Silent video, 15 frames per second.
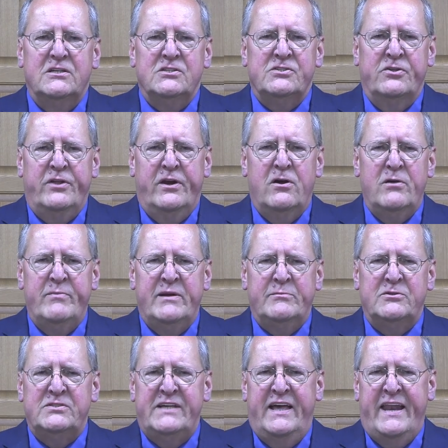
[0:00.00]
so that our
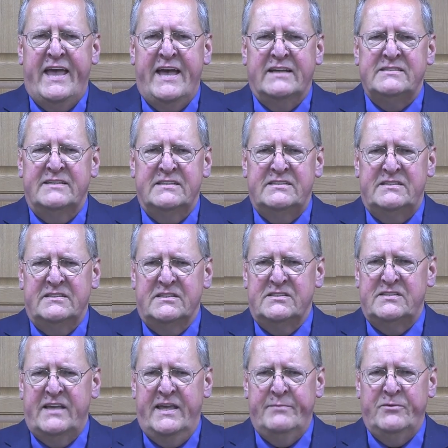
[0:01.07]
members had access to the
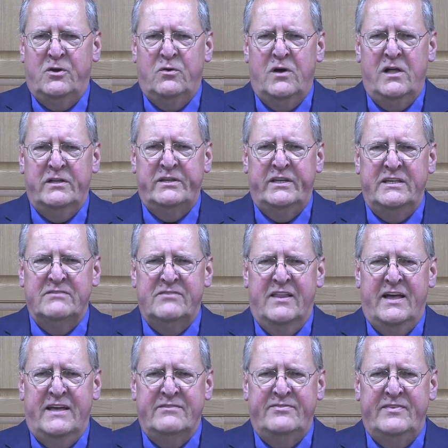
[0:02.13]
same quality of
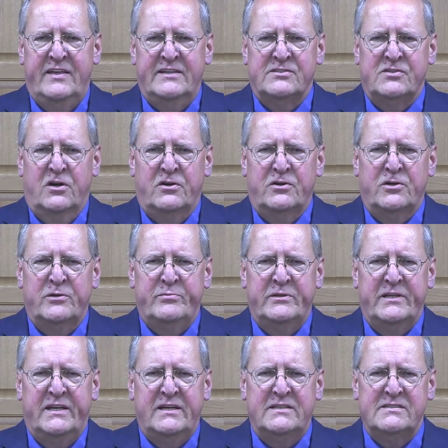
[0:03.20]
life as our
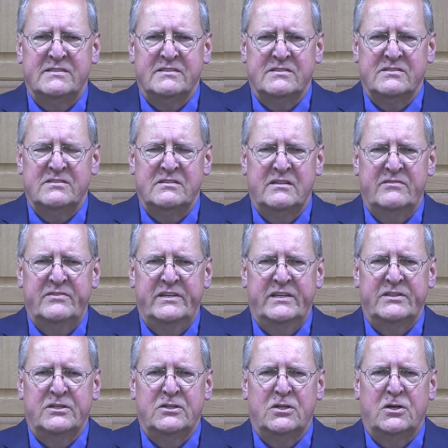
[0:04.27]
urban cousins living
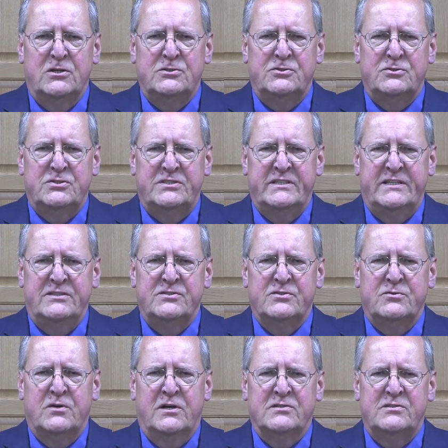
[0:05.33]
in the larger cities
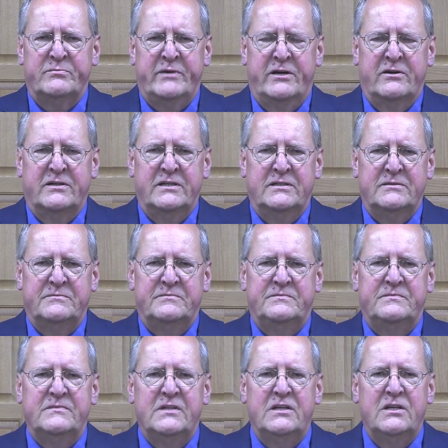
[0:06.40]
across America.
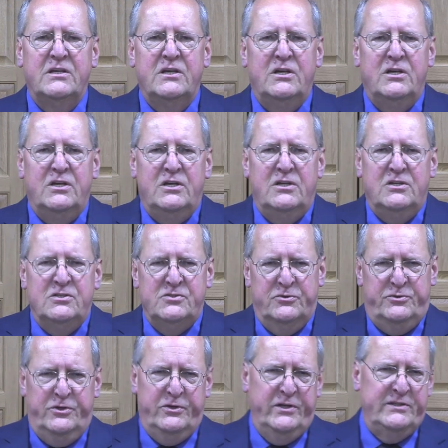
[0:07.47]
So
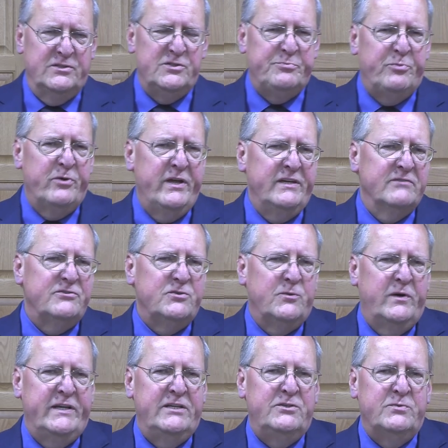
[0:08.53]
during the spring of
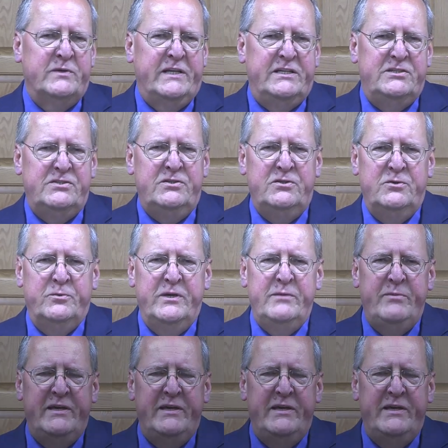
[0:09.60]
2022, we